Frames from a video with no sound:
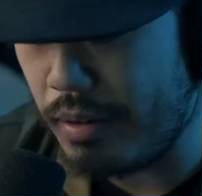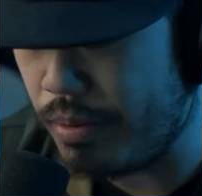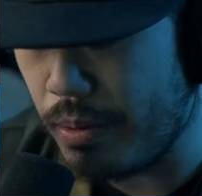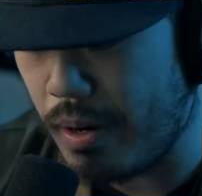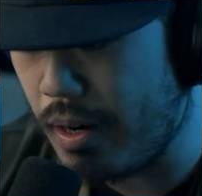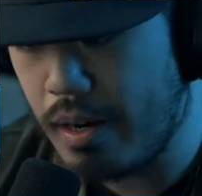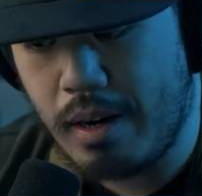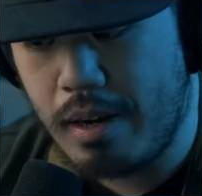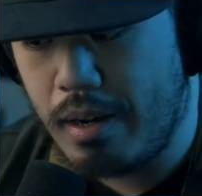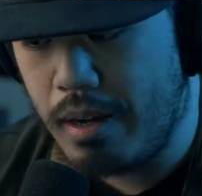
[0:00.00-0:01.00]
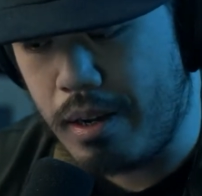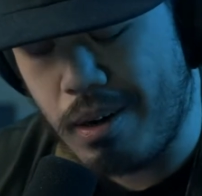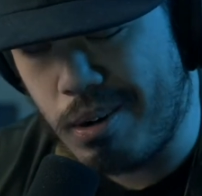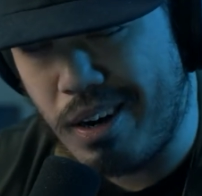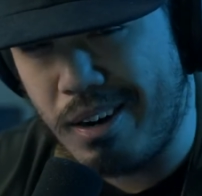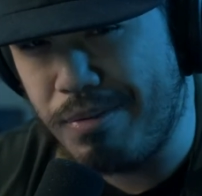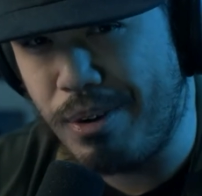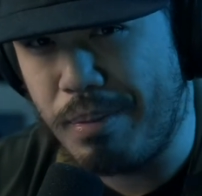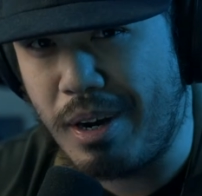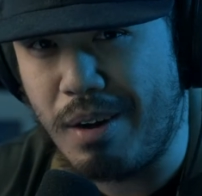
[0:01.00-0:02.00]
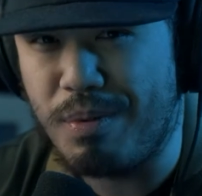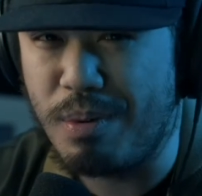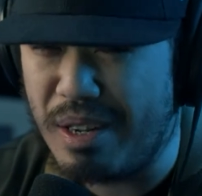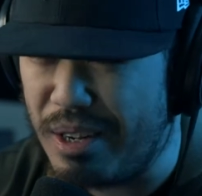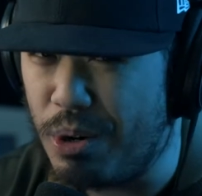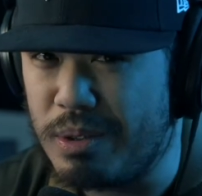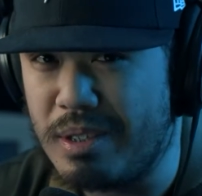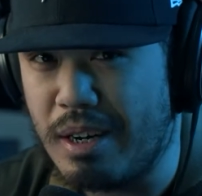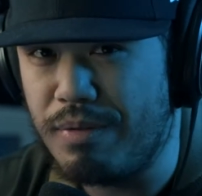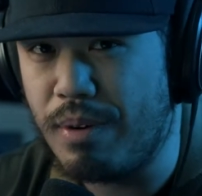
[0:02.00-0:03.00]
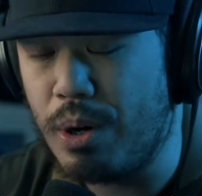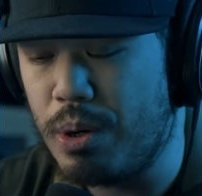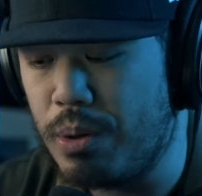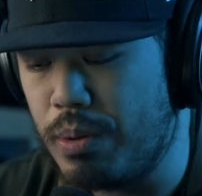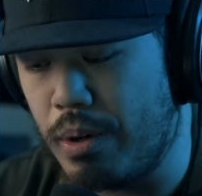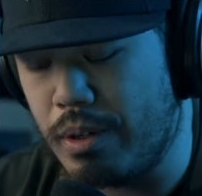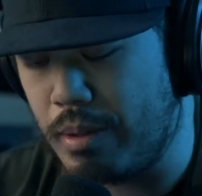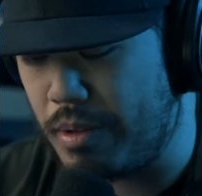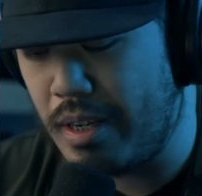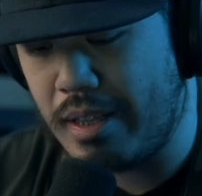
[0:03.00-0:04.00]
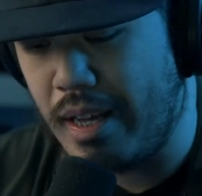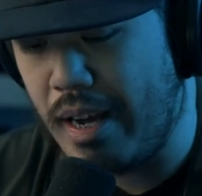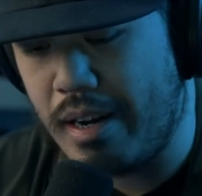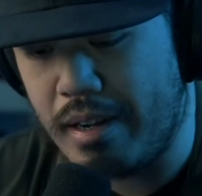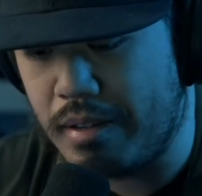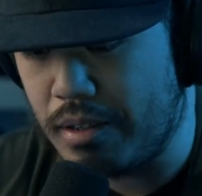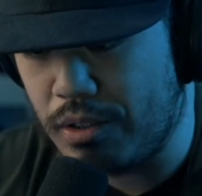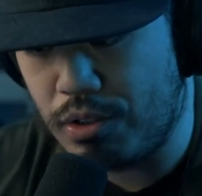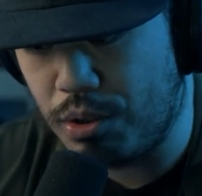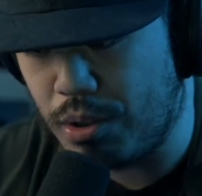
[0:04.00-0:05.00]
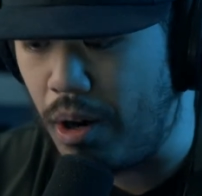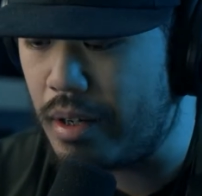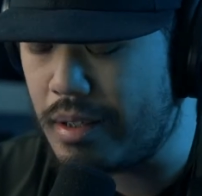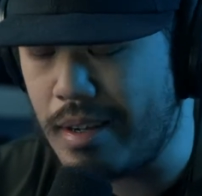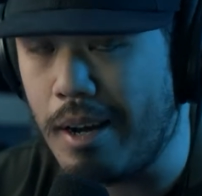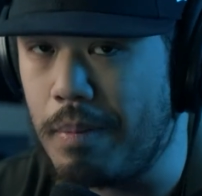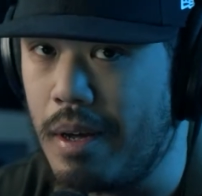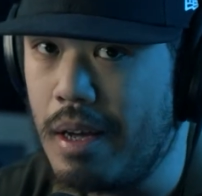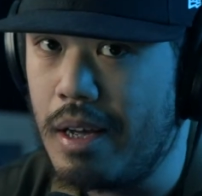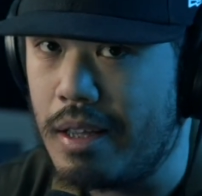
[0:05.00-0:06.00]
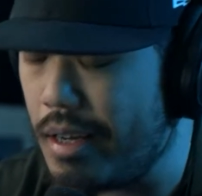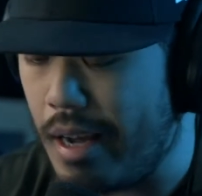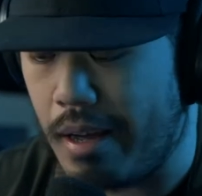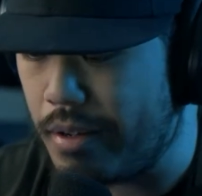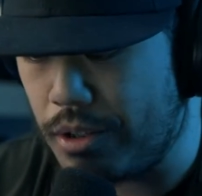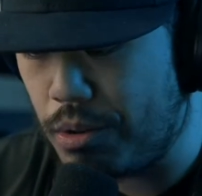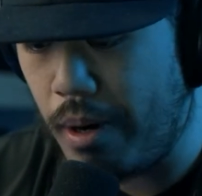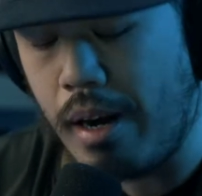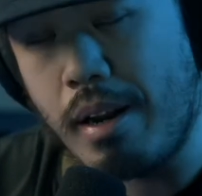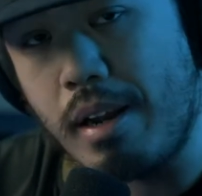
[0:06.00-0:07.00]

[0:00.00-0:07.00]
If you are, kind of filming off a really old cell phone or something like that, and this is your starting step, then yeah, this is great.